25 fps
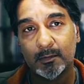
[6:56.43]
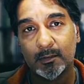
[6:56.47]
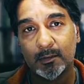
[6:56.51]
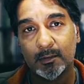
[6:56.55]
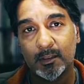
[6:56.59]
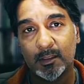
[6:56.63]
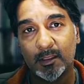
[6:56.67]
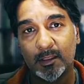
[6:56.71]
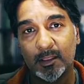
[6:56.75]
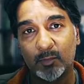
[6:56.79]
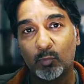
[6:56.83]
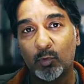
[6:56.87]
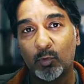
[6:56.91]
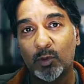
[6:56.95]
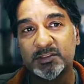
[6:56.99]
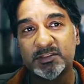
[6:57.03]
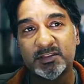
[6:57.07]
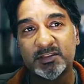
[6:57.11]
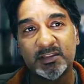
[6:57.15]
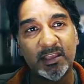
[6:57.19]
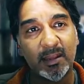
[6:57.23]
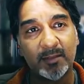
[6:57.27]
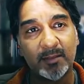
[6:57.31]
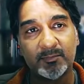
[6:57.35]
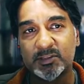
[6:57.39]
And once
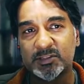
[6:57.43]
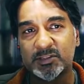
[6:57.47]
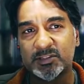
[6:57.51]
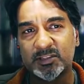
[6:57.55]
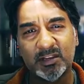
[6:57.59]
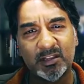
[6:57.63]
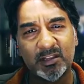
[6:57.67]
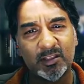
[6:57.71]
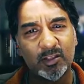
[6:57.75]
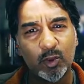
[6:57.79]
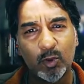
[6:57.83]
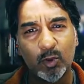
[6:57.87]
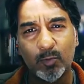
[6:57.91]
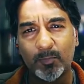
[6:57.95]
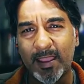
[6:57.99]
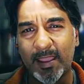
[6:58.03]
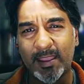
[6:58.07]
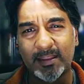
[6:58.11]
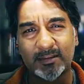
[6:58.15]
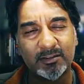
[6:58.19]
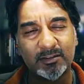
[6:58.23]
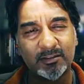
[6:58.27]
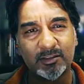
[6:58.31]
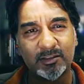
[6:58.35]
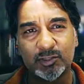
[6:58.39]
again, I'm just going to go
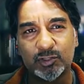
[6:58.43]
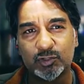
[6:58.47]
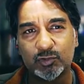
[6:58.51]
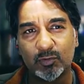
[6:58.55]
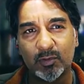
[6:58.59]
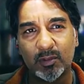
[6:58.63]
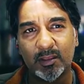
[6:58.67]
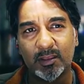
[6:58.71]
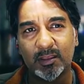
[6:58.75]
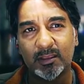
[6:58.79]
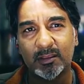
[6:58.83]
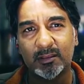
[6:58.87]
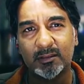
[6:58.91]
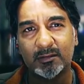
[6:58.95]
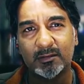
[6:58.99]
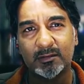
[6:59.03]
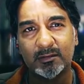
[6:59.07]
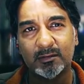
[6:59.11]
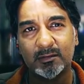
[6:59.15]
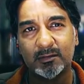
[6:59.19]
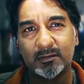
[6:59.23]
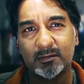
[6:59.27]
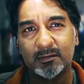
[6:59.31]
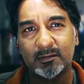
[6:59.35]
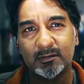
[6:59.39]
back to the drawing
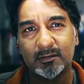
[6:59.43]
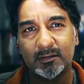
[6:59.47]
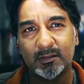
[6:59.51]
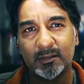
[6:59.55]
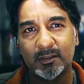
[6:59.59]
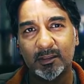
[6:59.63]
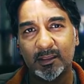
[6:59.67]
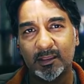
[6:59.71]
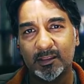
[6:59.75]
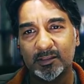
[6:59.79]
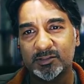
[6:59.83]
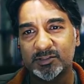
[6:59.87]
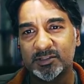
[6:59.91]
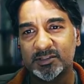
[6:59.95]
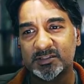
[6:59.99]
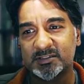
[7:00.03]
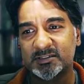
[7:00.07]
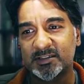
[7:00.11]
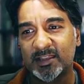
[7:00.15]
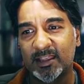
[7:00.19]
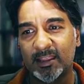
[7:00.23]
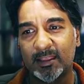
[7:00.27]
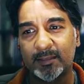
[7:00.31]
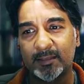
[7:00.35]
and just tie up